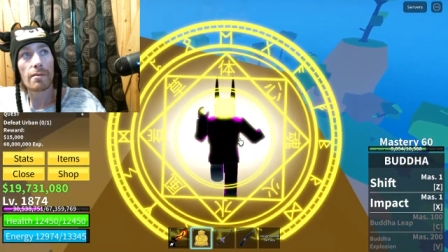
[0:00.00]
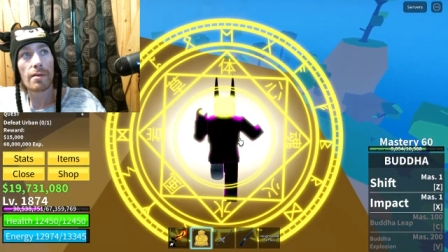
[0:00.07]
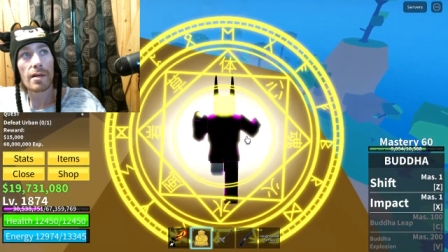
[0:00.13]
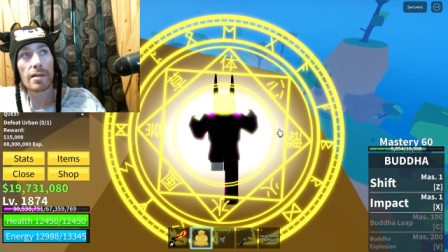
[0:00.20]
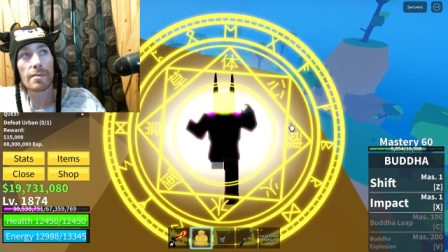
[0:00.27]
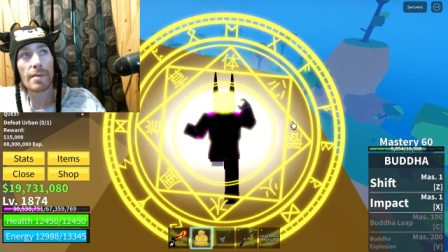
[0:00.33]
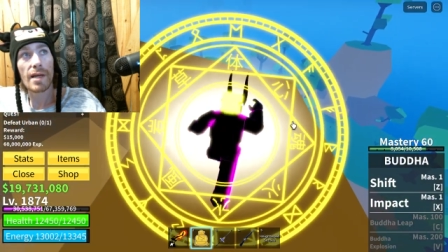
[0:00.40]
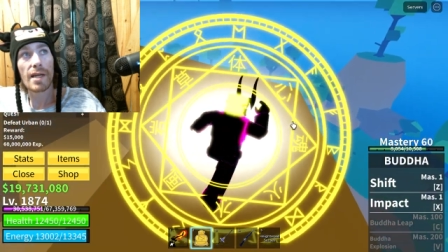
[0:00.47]
Why
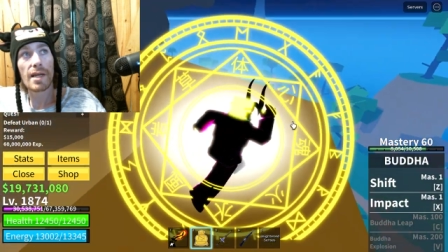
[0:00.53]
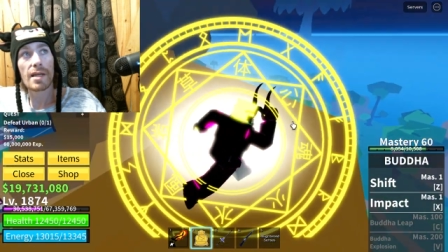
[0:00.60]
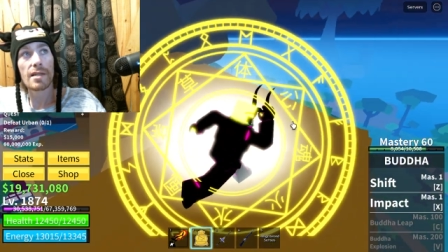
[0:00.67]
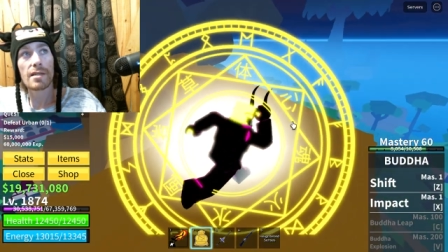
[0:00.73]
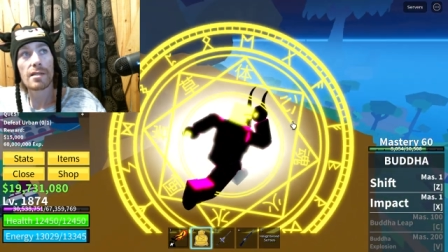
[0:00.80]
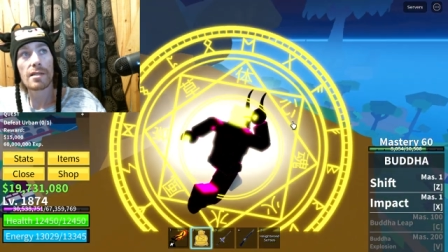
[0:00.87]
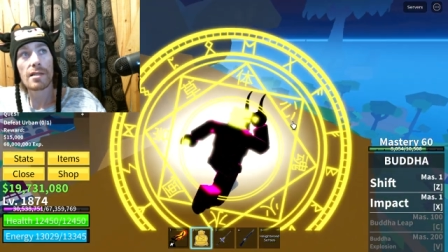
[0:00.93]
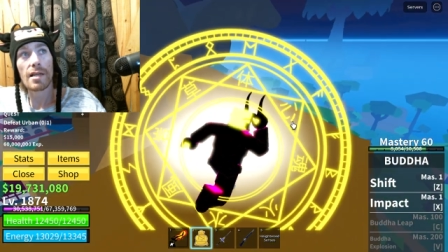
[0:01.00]
does my
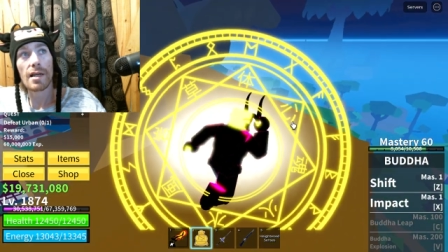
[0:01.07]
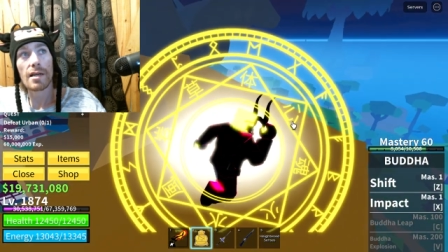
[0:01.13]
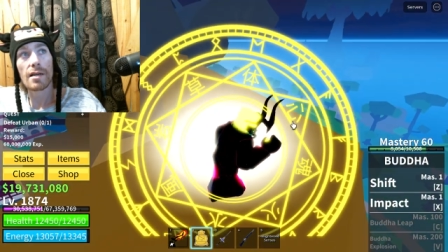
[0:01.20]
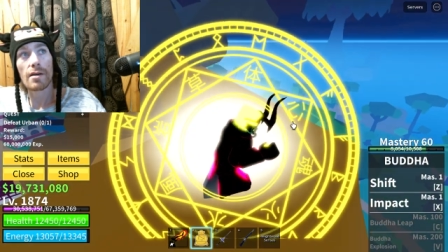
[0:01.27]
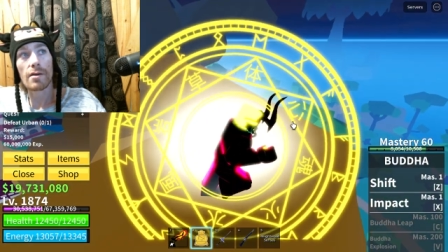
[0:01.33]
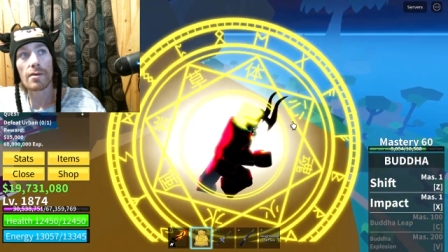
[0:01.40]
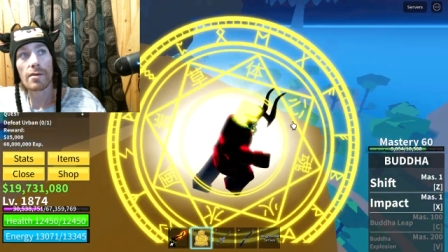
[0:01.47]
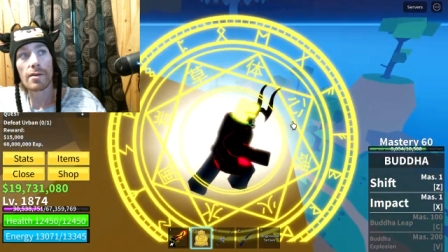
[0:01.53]
head stay
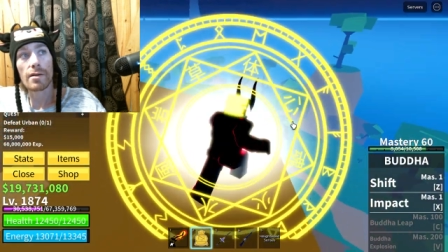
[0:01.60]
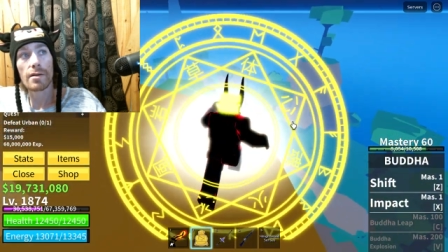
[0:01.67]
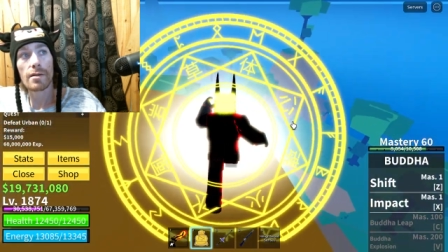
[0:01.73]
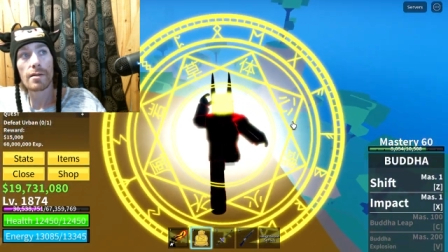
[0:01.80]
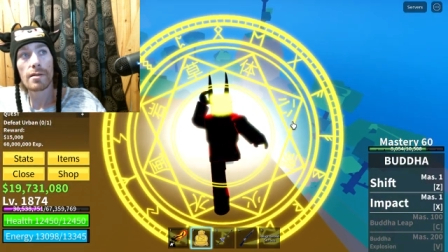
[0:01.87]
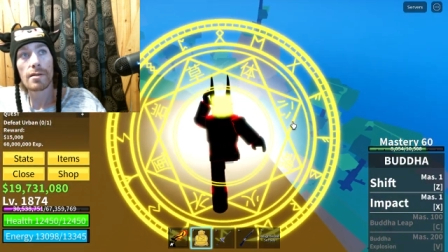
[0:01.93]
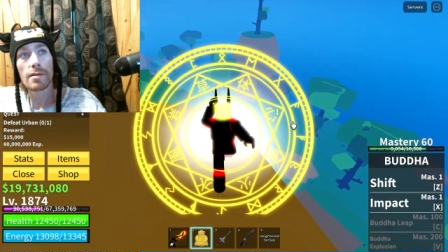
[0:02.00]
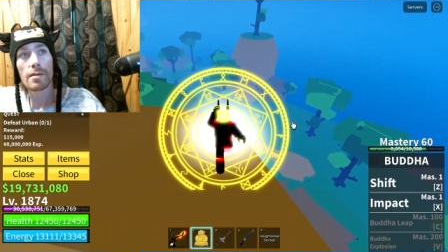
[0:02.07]
gold?
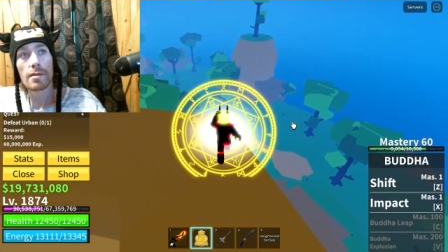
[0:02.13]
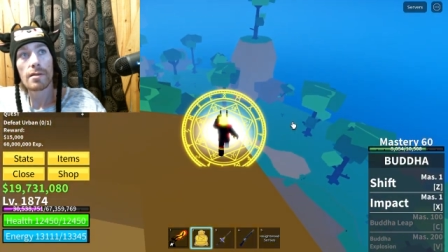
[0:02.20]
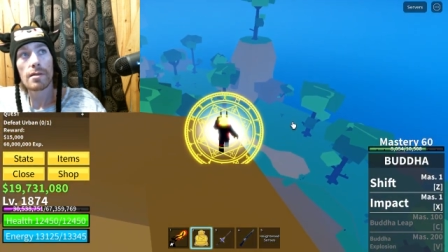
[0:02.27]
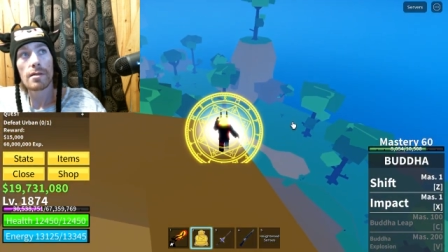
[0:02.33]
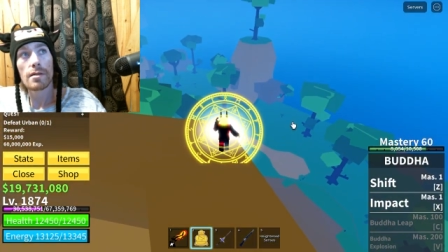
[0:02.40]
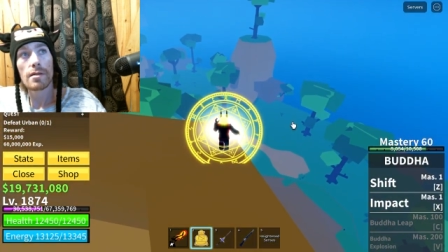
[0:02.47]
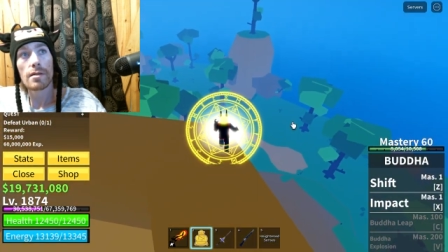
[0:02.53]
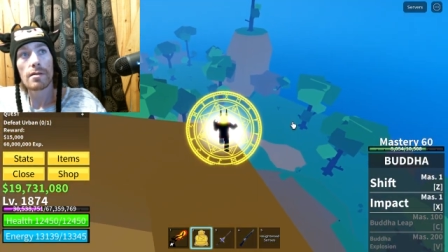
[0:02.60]

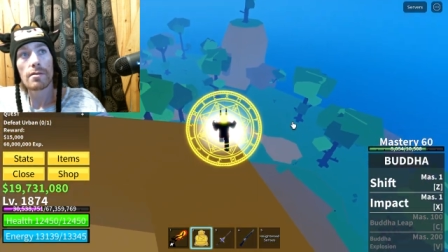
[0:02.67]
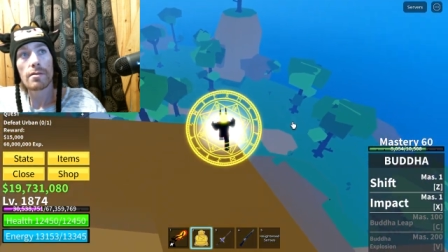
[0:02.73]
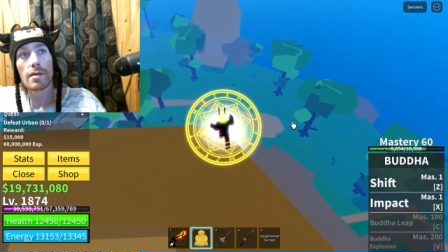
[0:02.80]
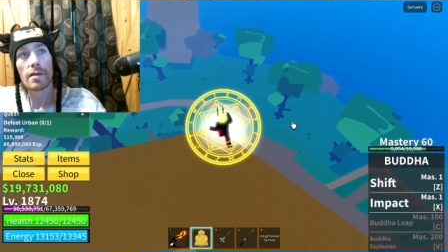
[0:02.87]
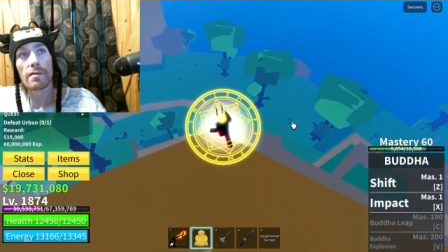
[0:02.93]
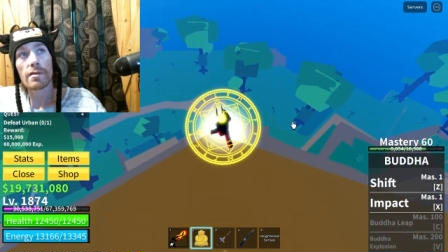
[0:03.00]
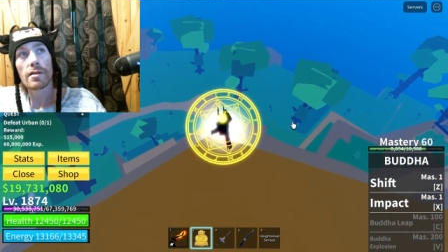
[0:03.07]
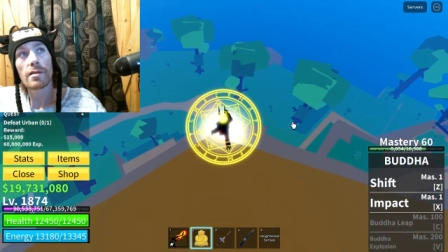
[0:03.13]

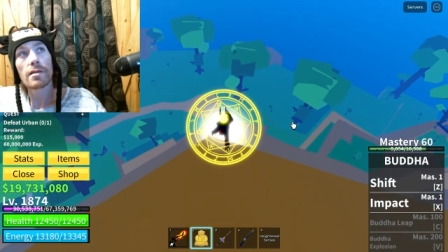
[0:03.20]
Whatever.